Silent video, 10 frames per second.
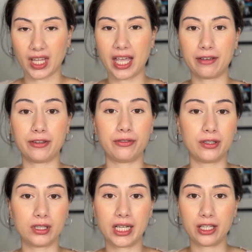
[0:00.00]
If you feel
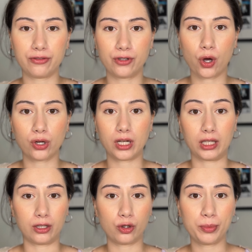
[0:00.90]
like you've gone a
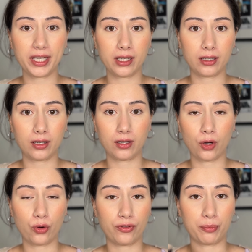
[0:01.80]
little bit
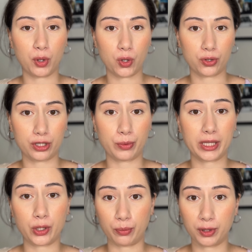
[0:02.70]
overboard
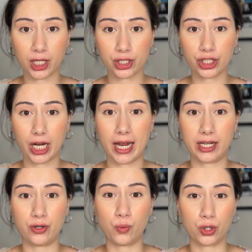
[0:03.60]
with your blush and
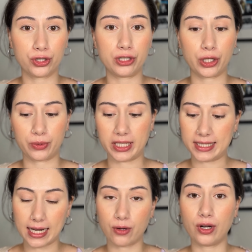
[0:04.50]
you want to tone it
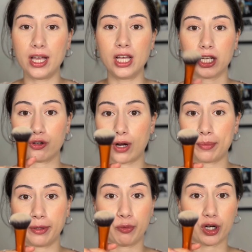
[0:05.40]
down, grab
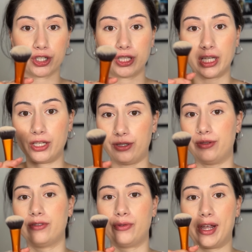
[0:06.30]
the brush that you
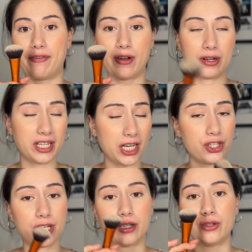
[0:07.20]
used for your
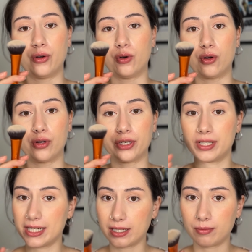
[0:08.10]
foundation or your
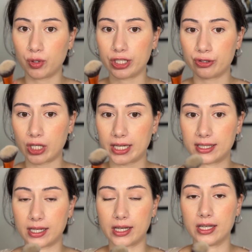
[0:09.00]
tinted
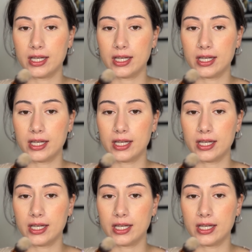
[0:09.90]
moisturizer